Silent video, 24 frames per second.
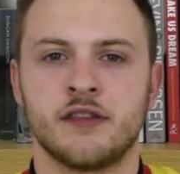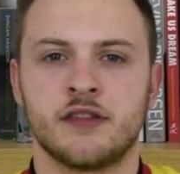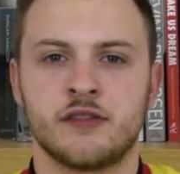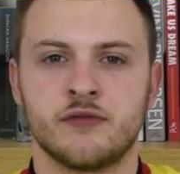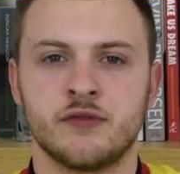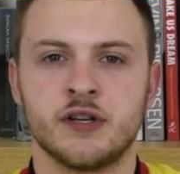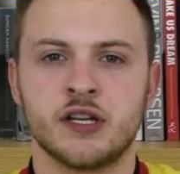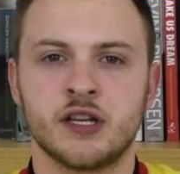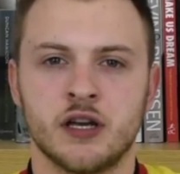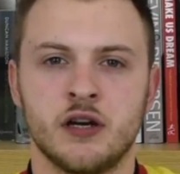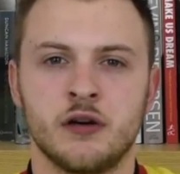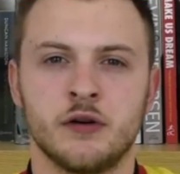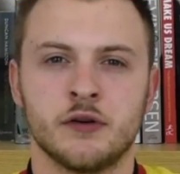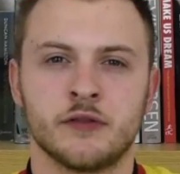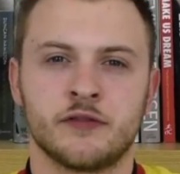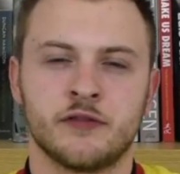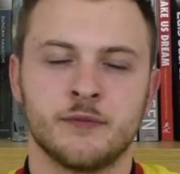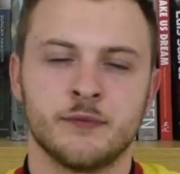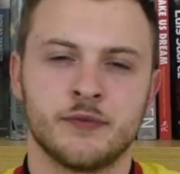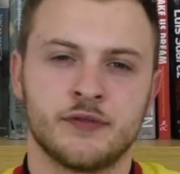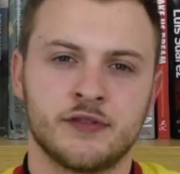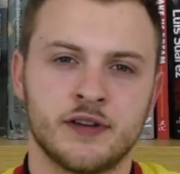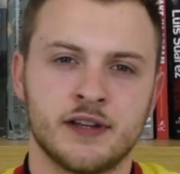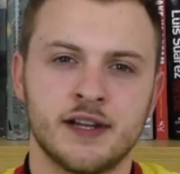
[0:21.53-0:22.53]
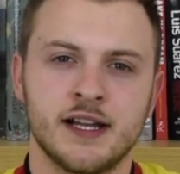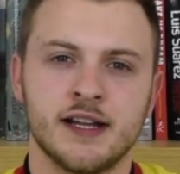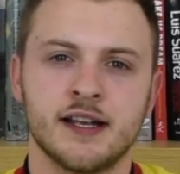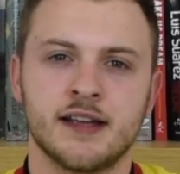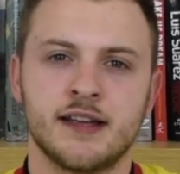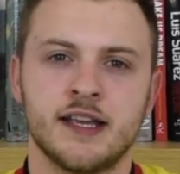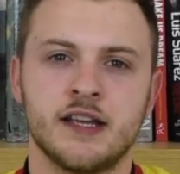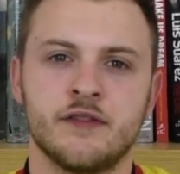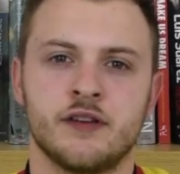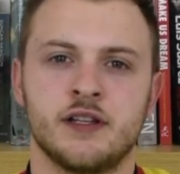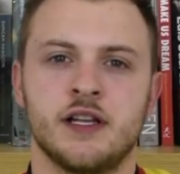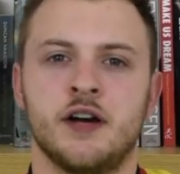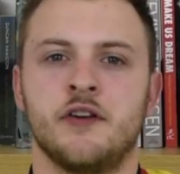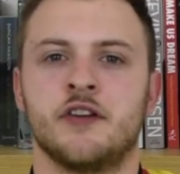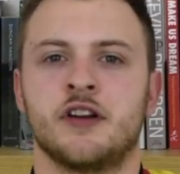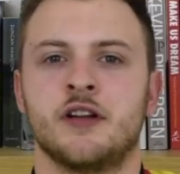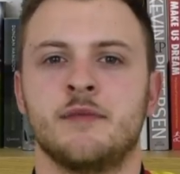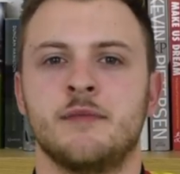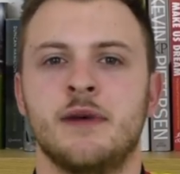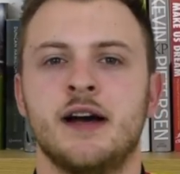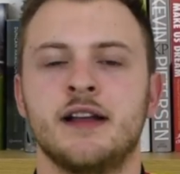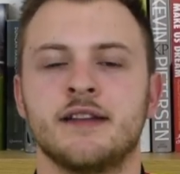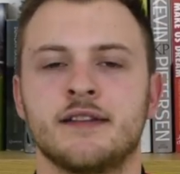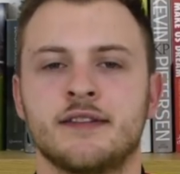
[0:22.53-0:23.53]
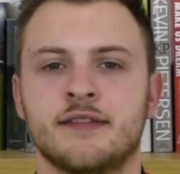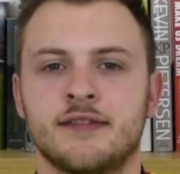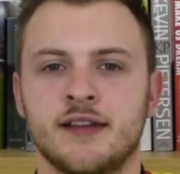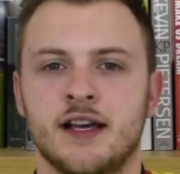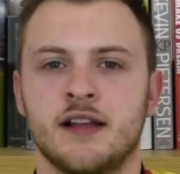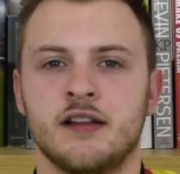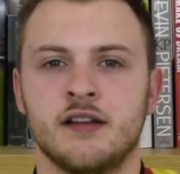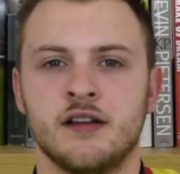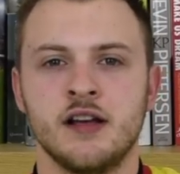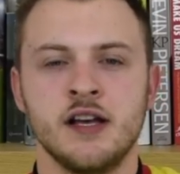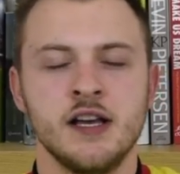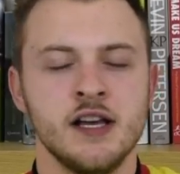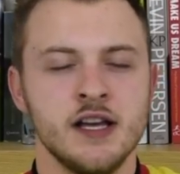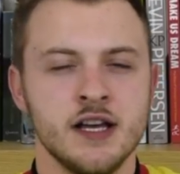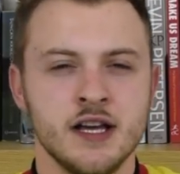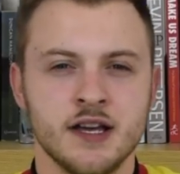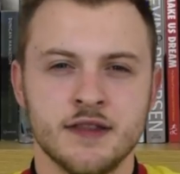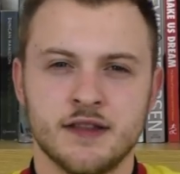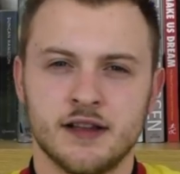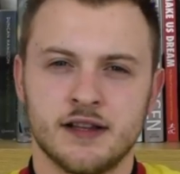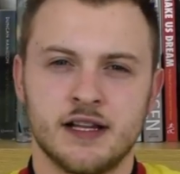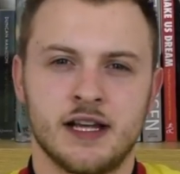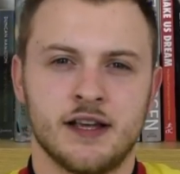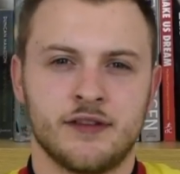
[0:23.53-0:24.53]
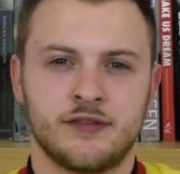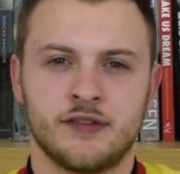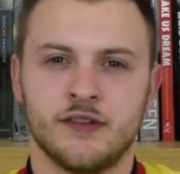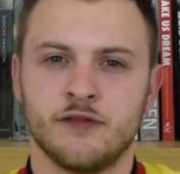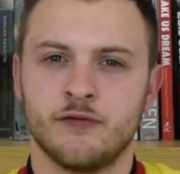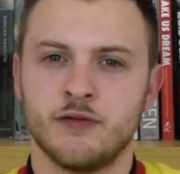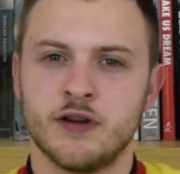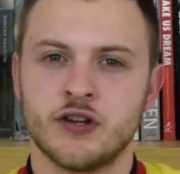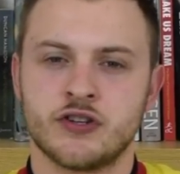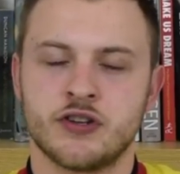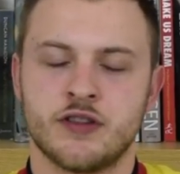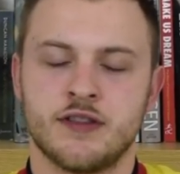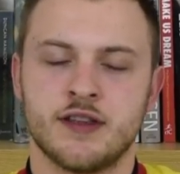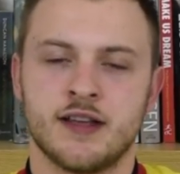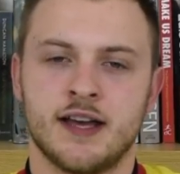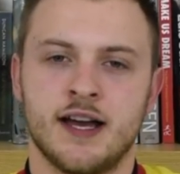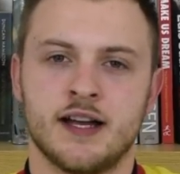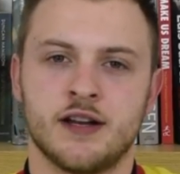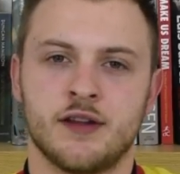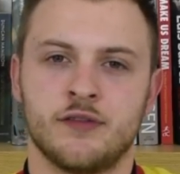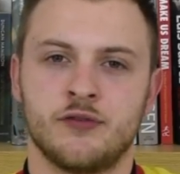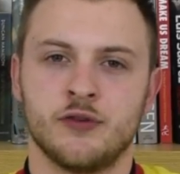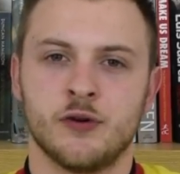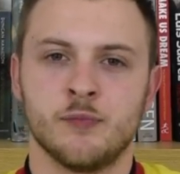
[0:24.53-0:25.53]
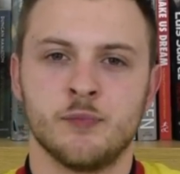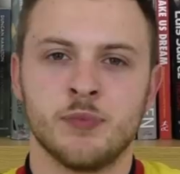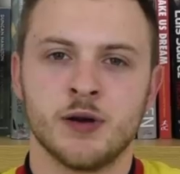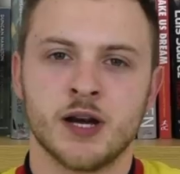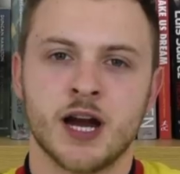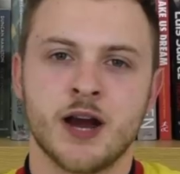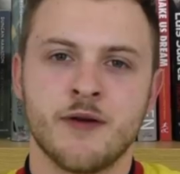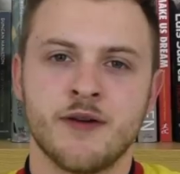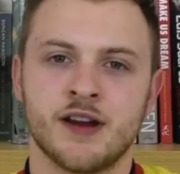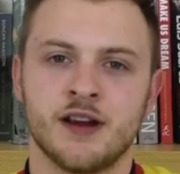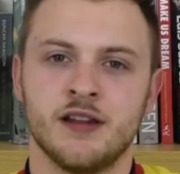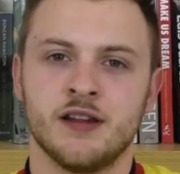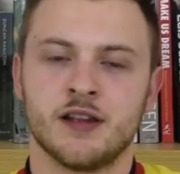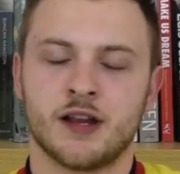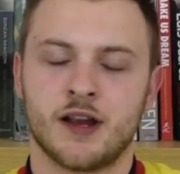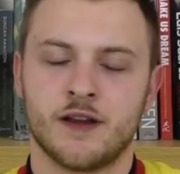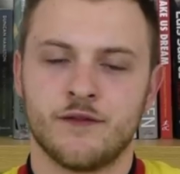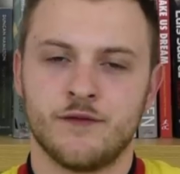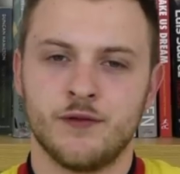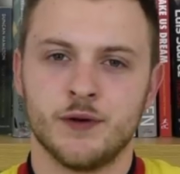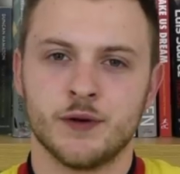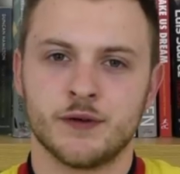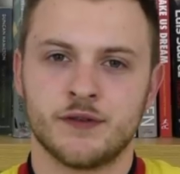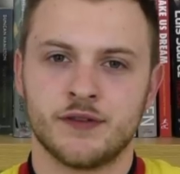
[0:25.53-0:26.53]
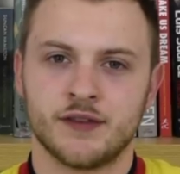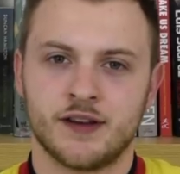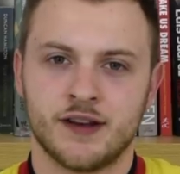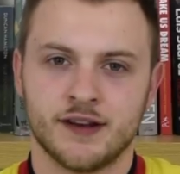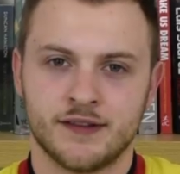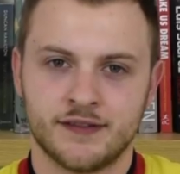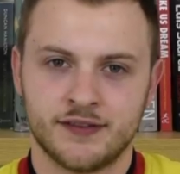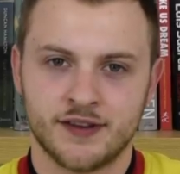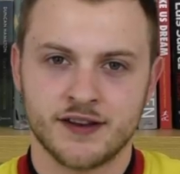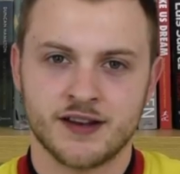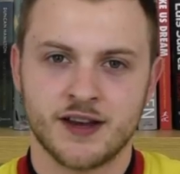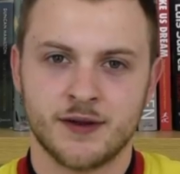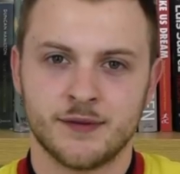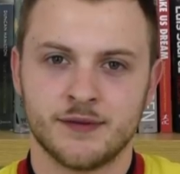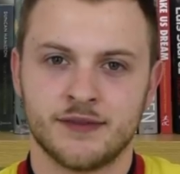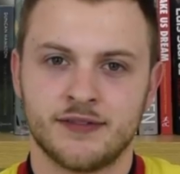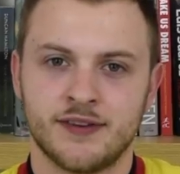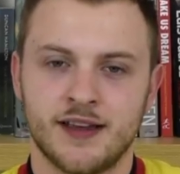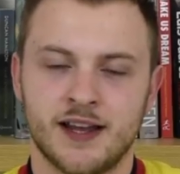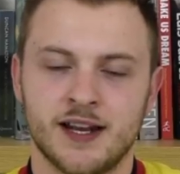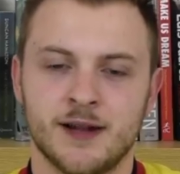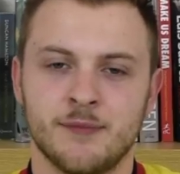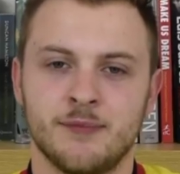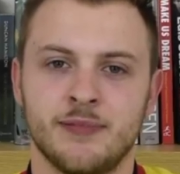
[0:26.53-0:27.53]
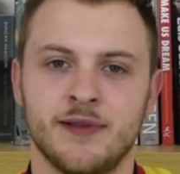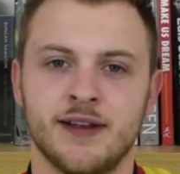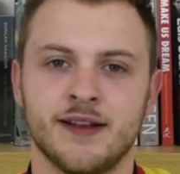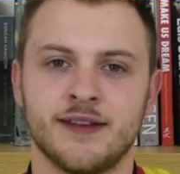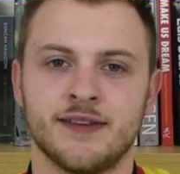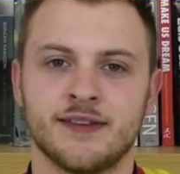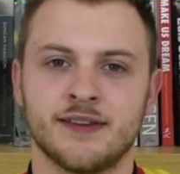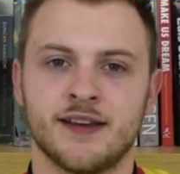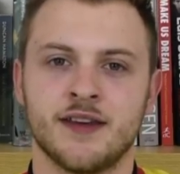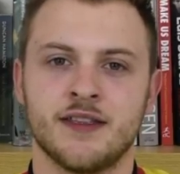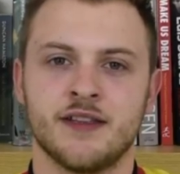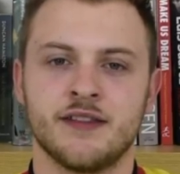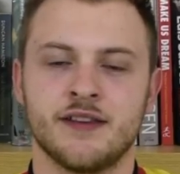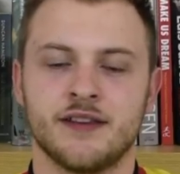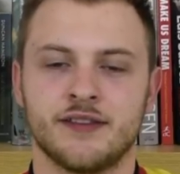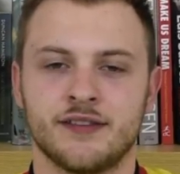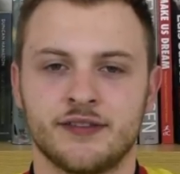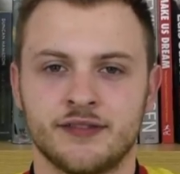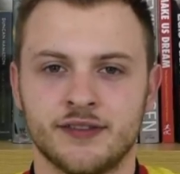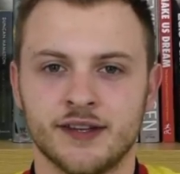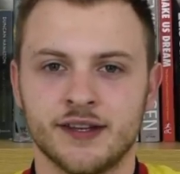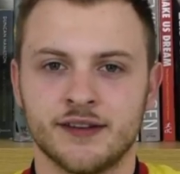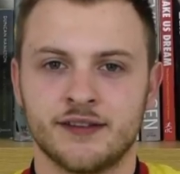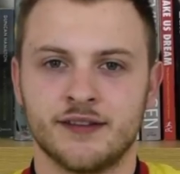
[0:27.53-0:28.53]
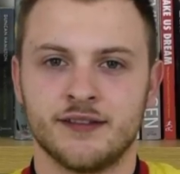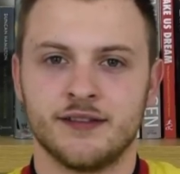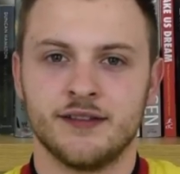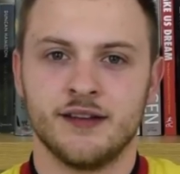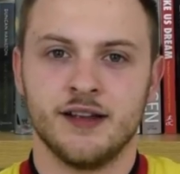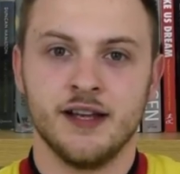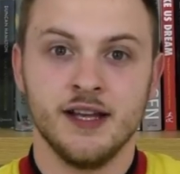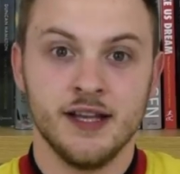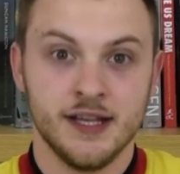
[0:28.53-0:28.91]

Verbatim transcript: Three goals from Solanke, Wijnaldum and Salah, the last of which I think had us all purring and looking forward to Coutinho and Salah playing together this season,